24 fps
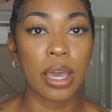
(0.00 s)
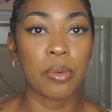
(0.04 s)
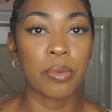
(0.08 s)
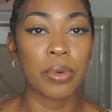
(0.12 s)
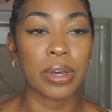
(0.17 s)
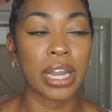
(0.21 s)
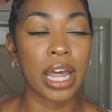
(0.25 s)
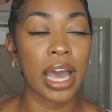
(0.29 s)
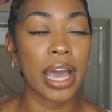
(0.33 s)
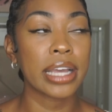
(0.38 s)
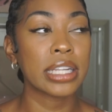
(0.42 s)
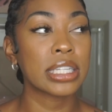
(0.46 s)
And
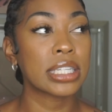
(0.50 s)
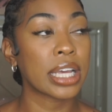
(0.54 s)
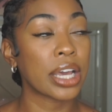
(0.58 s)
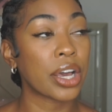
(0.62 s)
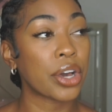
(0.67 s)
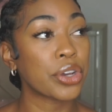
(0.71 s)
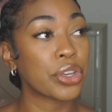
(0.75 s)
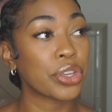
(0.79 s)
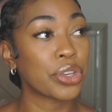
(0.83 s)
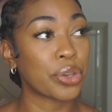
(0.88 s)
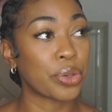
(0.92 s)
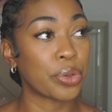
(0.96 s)
when I
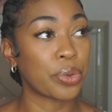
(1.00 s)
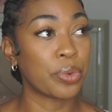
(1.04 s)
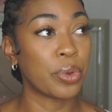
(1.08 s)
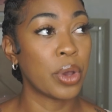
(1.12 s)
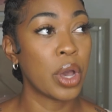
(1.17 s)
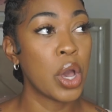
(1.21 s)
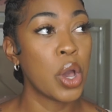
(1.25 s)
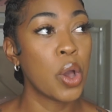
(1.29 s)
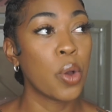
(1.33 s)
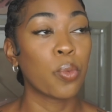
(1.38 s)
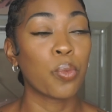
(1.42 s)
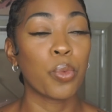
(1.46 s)
tell you,
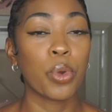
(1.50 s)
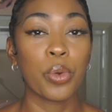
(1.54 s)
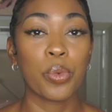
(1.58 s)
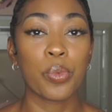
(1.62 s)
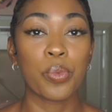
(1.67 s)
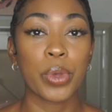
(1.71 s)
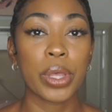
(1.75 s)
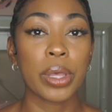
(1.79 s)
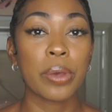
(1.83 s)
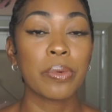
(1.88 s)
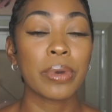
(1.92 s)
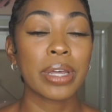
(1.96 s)

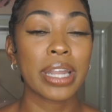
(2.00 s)
when we